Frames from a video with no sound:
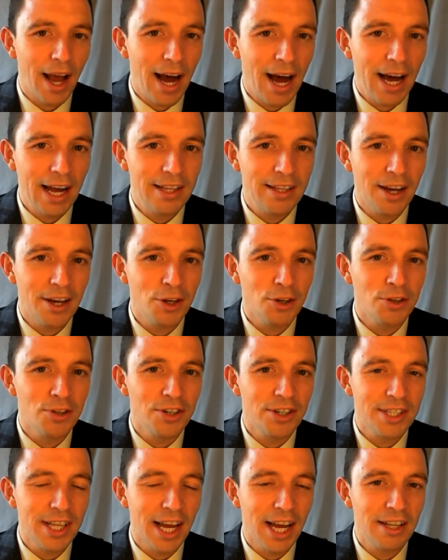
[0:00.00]
and I
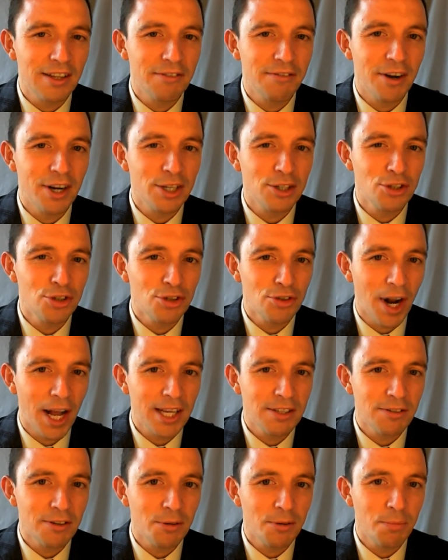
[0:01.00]
understand it's very
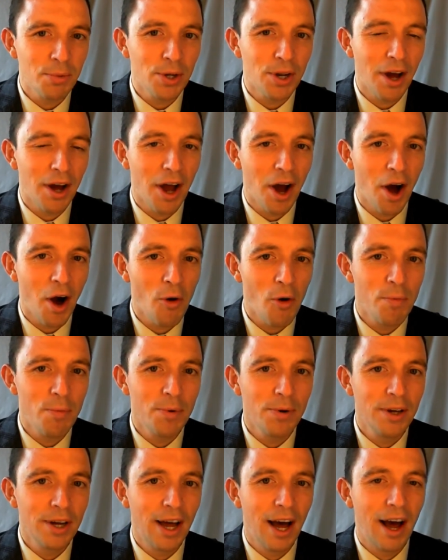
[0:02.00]
stressful but I hope
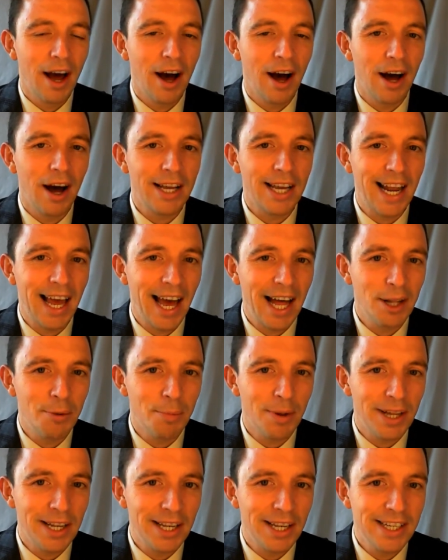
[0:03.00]
I can
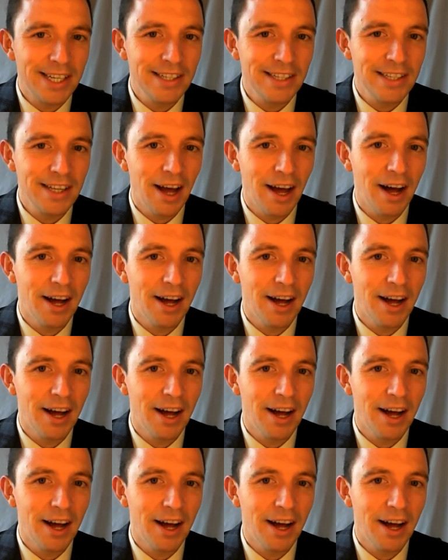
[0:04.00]
help a little.